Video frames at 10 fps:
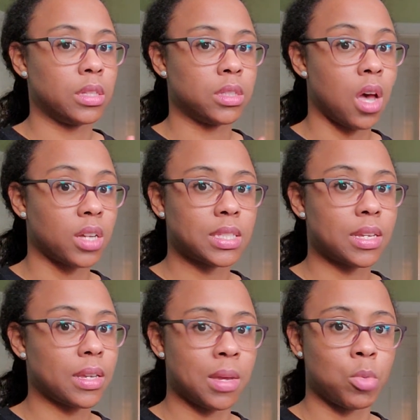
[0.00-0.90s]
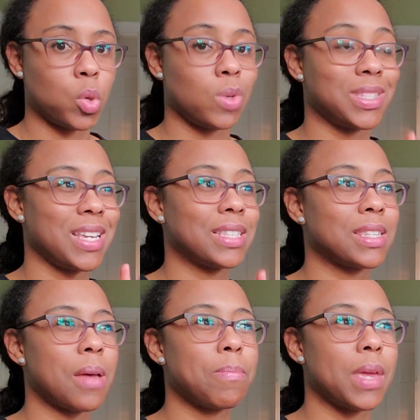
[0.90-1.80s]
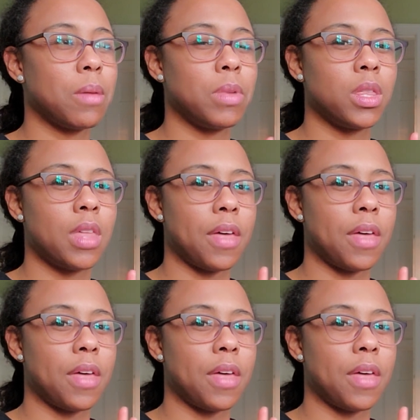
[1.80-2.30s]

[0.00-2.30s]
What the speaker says: toxic chemicals, except maybe,